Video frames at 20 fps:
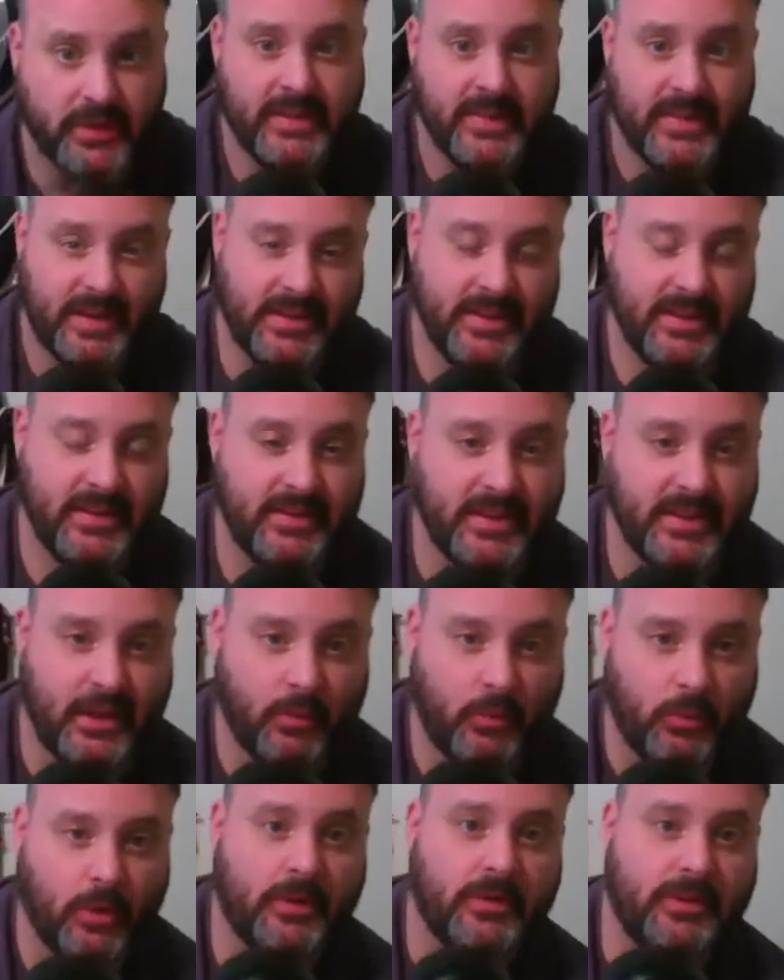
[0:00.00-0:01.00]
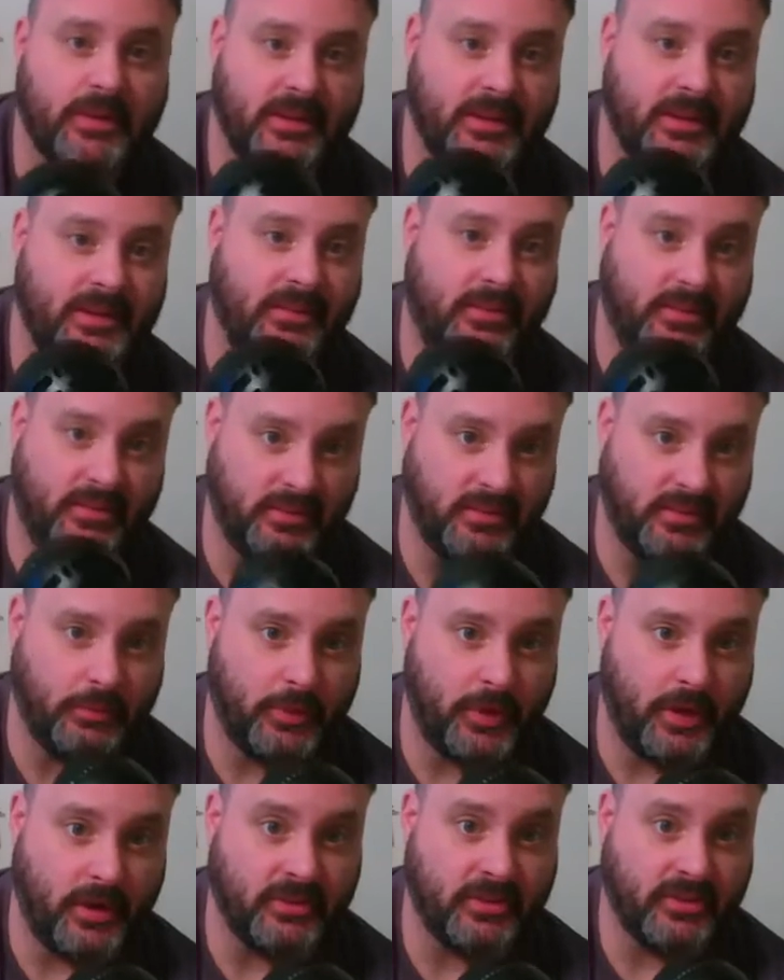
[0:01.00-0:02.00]
They need that work. They need to see the
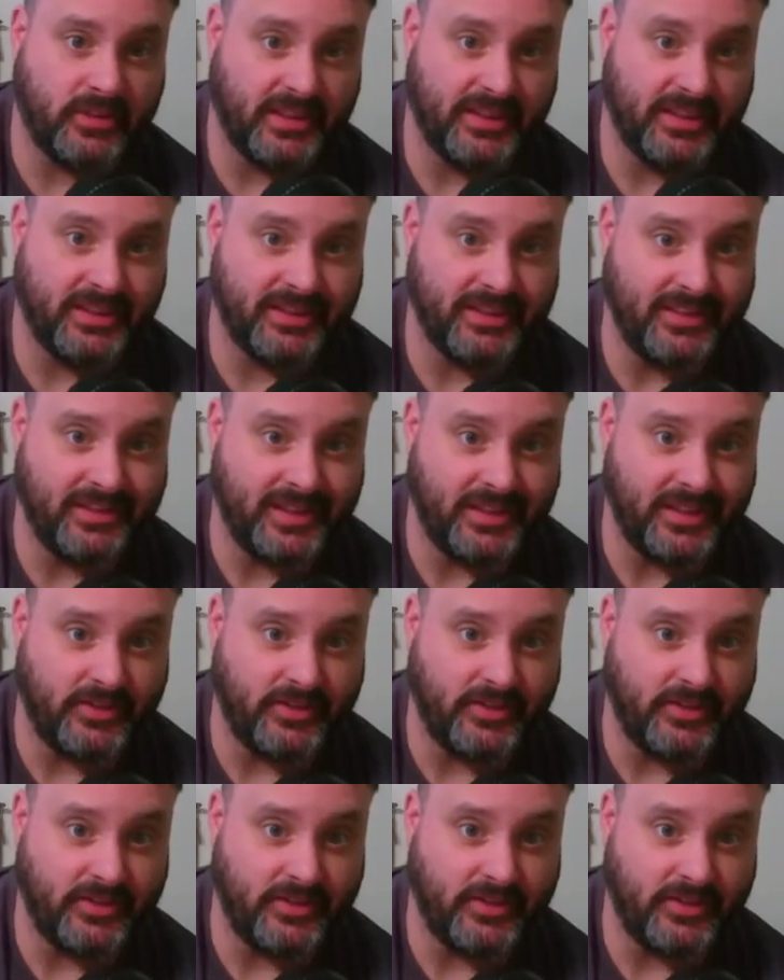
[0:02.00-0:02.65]
pucks. They need to